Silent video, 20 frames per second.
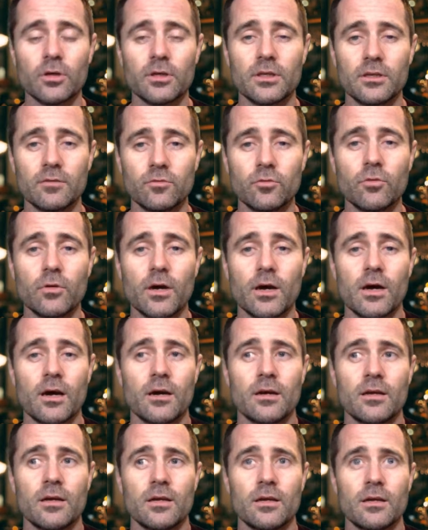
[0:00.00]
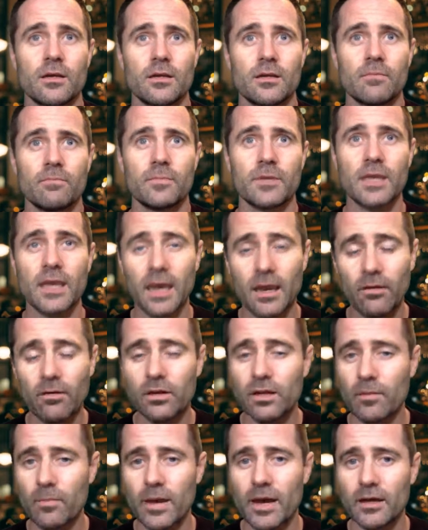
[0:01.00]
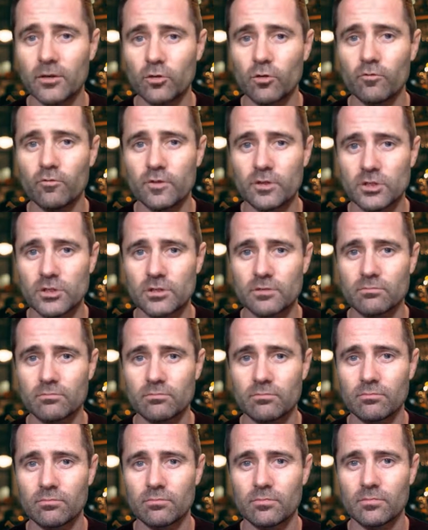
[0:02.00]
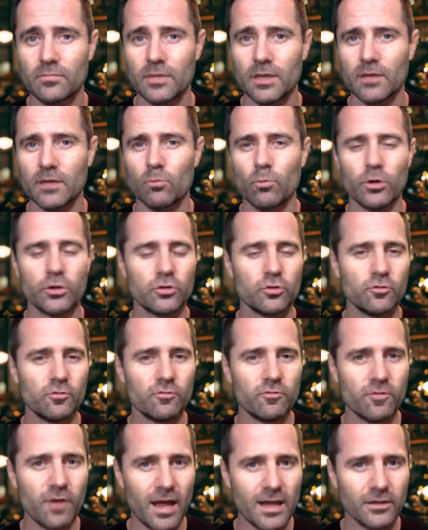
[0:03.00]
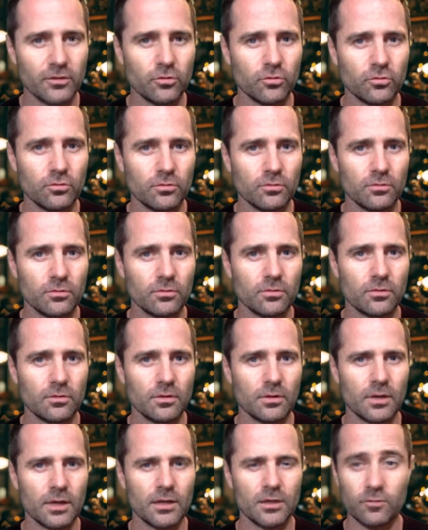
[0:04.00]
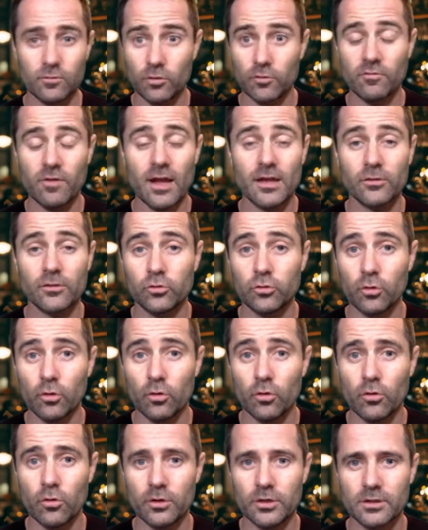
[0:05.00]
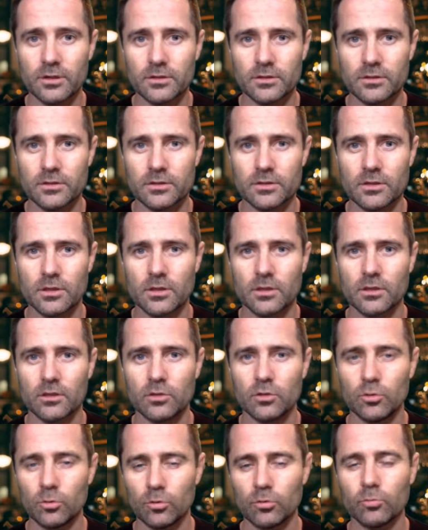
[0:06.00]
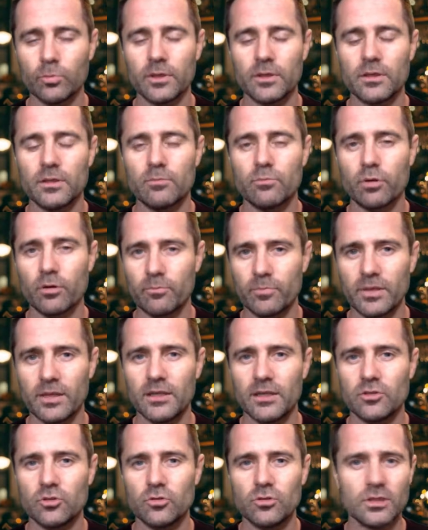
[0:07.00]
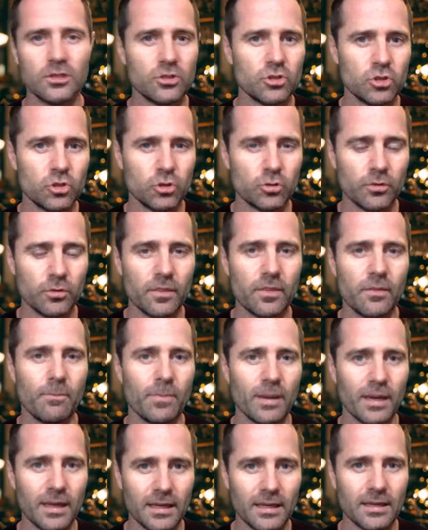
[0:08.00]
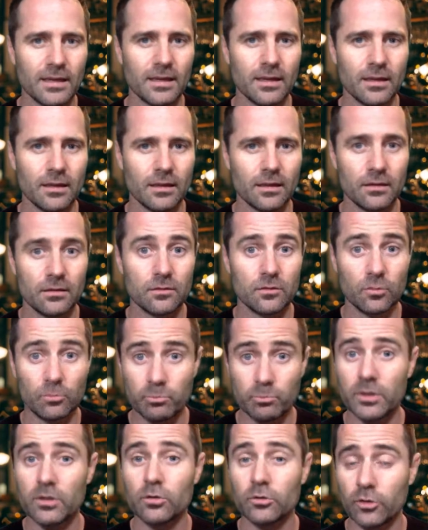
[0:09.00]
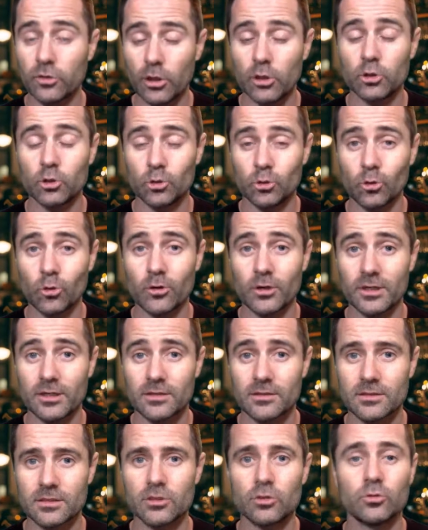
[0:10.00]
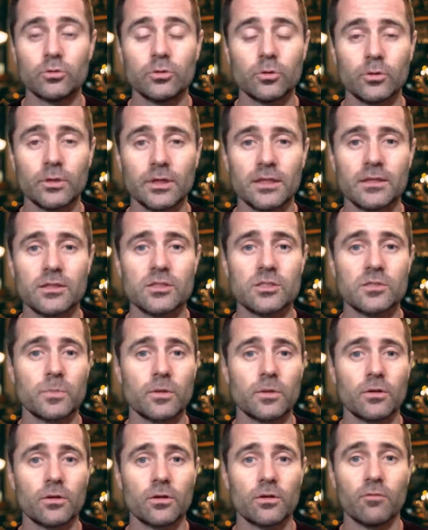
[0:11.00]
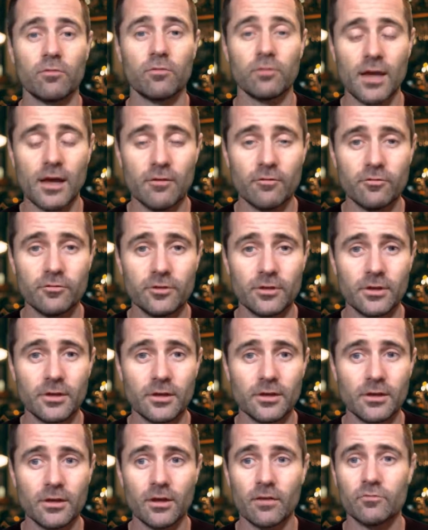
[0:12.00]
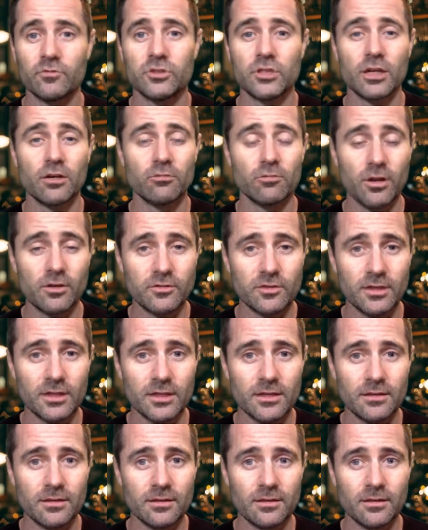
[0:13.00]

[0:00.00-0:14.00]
if you are caring about your vision and what you value, and if you value your audience, you will be prepared to endure the pain to build a new audience, and you'll do it in a spirit of love, of generosity,